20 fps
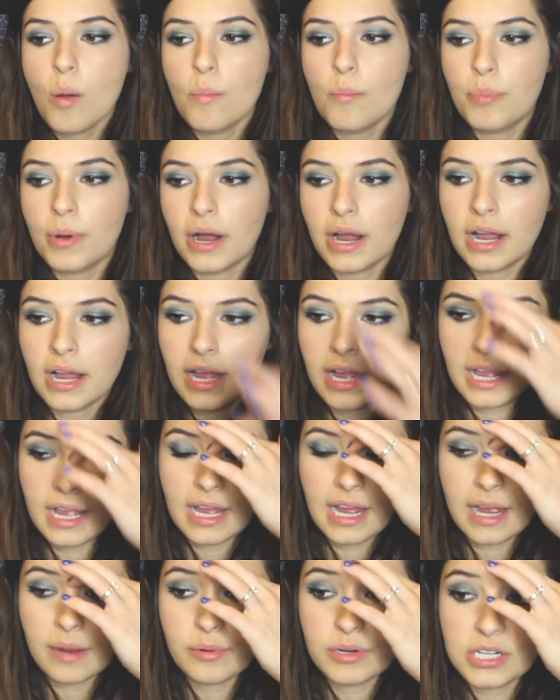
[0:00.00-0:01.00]

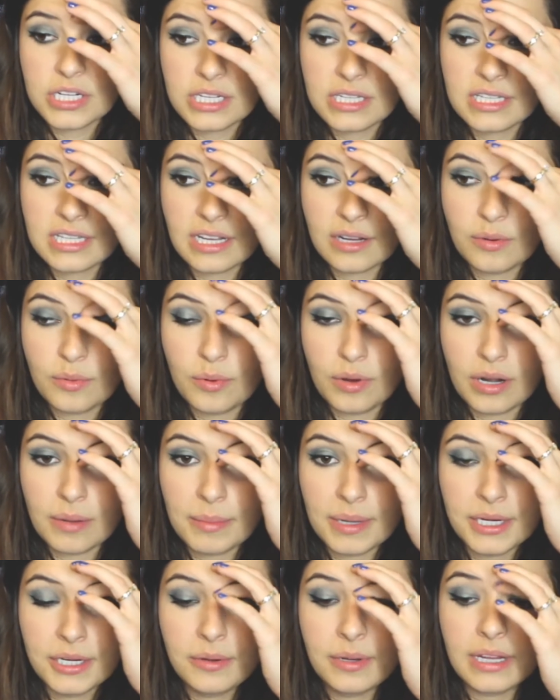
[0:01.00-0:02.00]
but I was just like, what
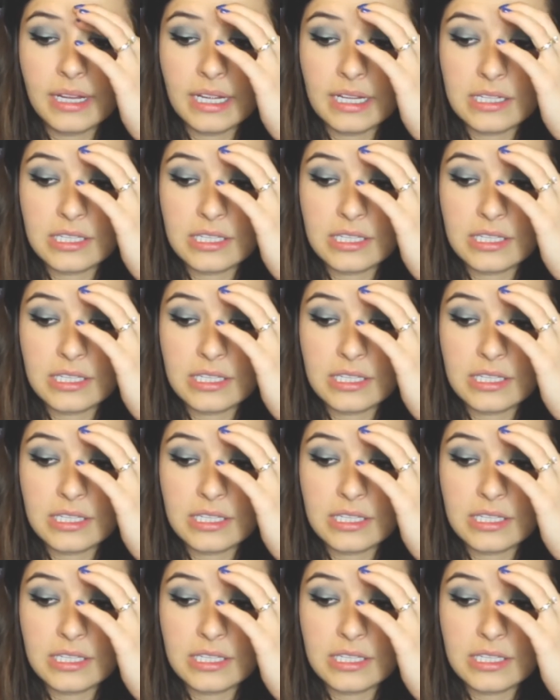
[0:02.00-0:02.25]
am I doing?